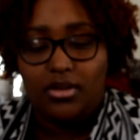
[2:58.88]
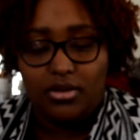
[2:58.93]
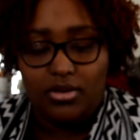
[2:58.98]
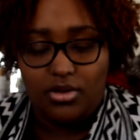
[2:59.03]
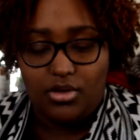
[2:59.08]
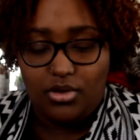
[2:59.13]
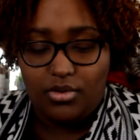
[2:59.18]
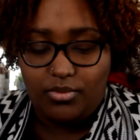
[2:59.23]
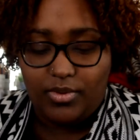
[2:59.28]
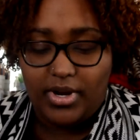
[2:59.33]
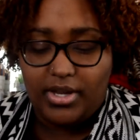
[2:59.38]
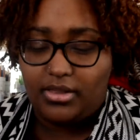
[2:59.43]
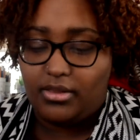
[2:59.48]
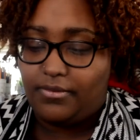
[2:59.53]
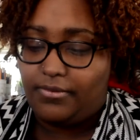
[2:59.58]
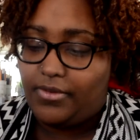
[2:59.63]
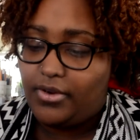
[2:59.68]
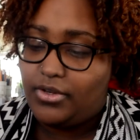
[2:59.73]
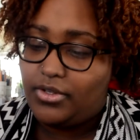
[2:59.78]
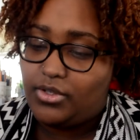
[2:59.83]
Alright, the
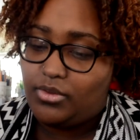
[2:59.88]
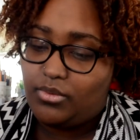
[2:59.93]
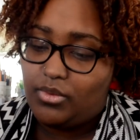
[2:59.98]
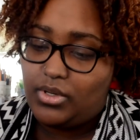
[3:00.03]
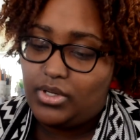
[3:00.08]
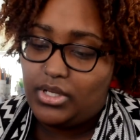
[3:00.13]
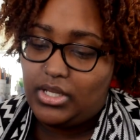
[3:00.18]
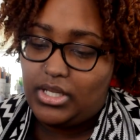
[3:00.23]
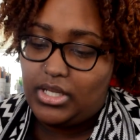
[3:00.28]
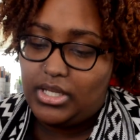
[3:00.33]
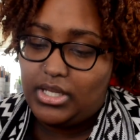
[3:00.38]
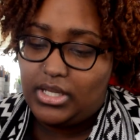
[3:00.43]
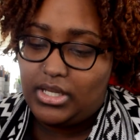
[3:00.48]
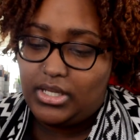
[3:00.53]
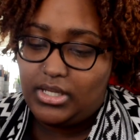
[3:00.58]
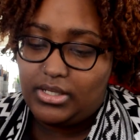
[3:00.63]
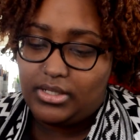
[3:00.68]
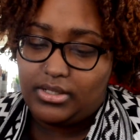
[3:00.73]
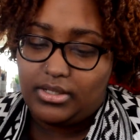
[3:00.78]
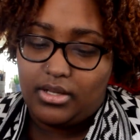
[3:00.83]
first one
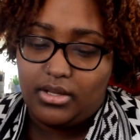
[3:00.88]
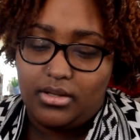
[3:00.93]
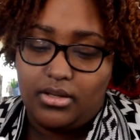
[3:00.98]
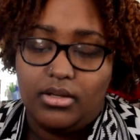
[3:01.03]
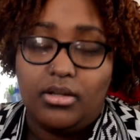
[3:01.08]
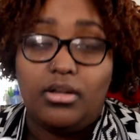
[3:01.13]
is